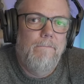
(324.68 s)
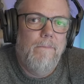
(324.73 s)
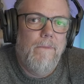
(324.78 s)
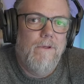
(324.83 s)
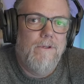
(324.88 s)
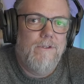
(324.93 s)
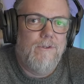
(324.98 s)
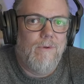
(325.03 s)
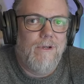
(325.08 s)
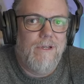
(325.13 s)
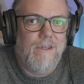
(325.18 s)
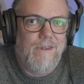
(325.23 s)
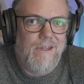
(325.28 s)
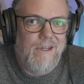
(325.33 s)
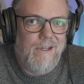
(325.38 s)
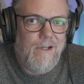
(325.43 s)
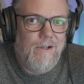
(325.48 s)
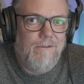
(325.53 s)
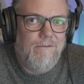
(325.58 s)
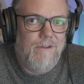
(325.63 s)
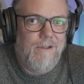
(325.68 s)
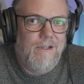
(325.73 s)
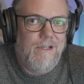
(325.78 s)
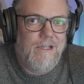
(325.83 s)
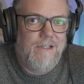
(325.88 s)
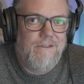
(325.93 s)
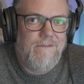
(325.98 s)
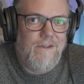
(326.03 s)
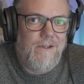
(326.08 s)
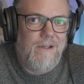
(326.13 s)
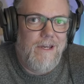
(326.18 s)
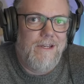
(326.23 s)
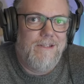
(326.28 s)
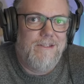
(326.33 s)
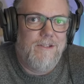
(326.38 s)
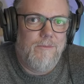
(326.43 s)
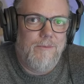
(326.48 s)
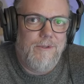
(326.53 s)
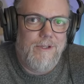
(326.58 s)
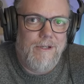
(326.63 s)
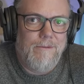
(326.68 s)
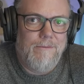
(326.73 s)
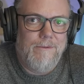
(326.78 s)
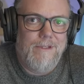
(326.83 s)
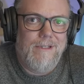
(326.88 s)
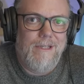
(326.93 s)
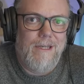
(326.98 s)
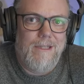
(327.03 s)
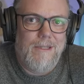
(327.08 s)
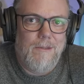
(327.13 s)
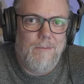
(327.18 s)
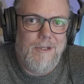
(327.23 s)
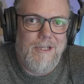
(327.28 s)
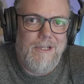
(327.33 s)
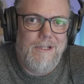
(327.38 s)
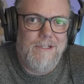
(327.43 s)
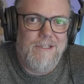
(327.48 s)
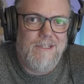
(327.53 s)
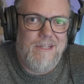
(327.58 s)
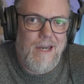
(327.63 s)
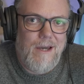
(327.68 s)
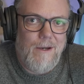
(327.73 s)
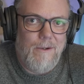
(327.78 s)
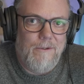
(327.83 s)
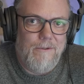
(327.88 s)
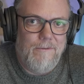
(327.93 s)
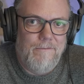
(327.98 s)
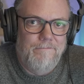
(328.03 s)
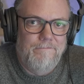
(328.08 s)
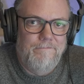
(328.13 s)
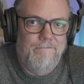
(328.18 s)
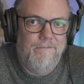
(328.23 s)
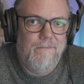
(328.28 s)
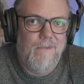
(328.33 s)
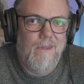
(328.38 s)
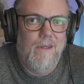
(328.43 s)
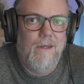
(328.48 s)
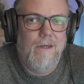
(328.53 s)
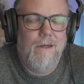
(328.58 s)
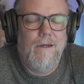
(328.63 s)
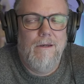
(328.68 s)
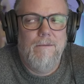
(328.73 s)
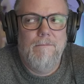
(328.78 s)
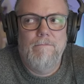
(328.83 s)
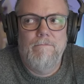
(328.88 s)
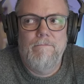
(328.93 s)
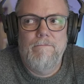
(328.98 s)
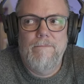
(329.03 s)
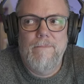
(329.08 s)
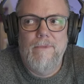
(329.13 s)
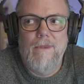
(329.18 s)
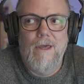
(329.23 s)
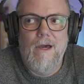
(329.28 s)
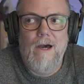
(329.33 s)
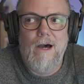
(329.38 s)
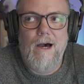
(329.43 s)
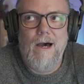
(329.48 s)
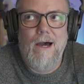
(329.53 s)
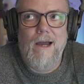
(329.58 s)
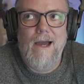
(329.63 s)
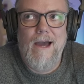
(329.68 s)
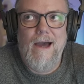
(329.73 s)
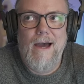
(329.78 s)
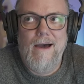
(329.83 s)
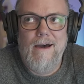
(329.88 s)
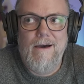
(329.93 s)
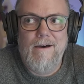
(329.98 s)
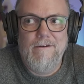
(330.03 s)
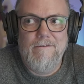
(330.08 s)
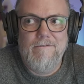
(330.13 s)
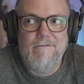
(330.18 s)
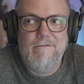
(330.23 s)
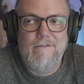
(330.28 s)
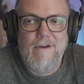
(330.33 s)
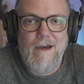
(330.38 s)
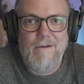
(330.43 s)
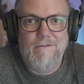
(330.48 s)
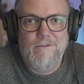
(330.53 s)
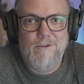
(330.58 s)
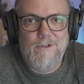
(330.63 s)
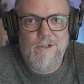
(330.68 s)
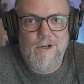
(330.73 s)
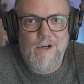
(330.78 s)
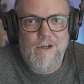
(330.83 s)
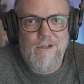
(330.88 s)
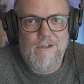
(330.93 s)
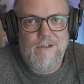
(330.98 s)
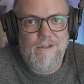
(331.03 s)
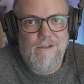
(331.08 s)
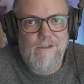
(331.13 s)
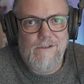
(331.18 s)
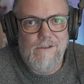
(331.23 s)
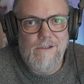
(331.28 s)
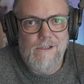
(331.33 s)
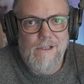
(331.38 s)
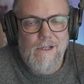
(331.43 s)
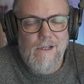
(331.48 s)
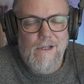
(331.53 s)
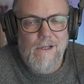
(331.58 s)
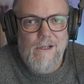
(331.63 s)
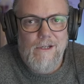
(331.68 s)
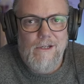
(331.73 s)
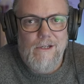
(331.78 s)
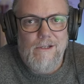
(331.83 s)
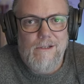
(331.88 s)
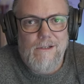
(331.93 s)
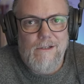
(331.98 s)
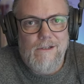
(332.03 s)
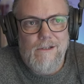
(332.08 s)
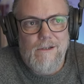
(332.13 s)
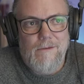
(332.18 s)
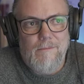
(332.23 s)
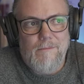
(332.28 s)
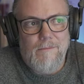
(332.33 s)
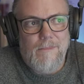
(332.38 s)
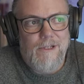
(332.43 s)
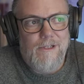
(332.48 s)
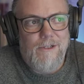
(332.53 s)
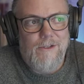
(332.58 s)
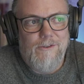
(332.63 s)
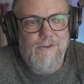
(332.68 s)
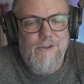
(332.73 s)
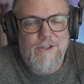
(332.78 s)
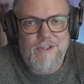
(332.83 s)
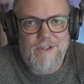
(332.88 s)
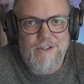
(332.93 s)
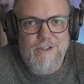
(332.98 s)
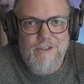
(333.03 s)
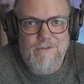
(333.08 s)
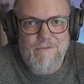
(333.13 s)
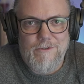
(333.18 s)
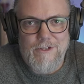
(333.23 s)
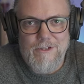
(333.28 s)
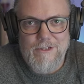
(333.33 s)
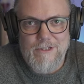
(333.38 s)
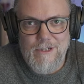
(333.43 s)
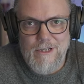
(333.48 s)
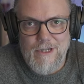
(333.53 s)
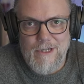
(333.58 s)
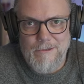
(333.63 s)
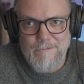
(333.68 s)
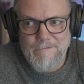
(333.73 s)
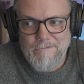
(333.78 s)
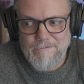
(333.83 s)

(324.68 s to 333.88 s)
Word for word: So I think over the next few days I'll be able to get the peanuts out. Um, I have, after talking to um, my nutritionist friend today,